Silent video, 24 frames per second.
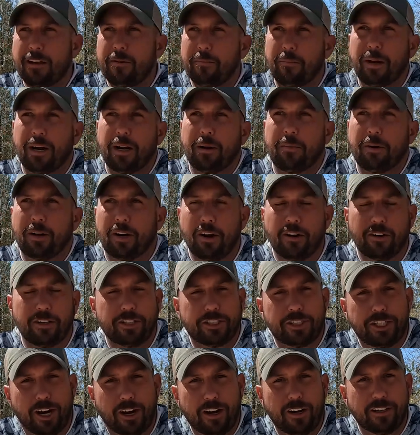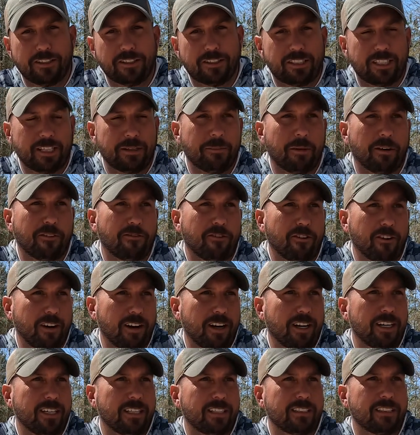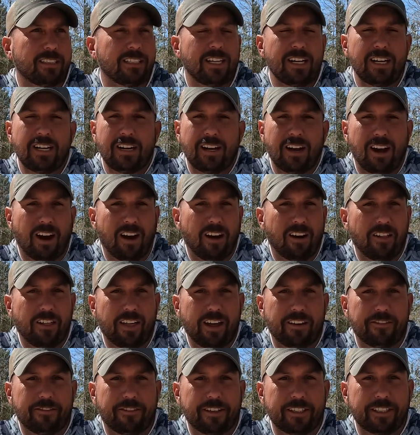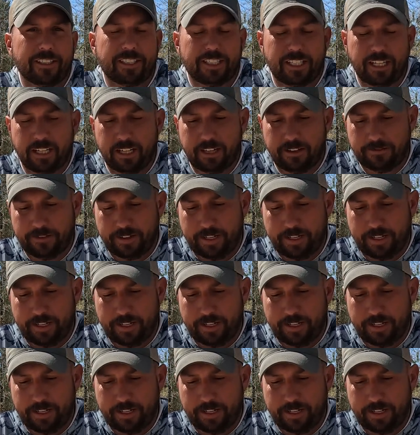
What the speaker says: being able to go to church, see my friends, all of that fun stuff.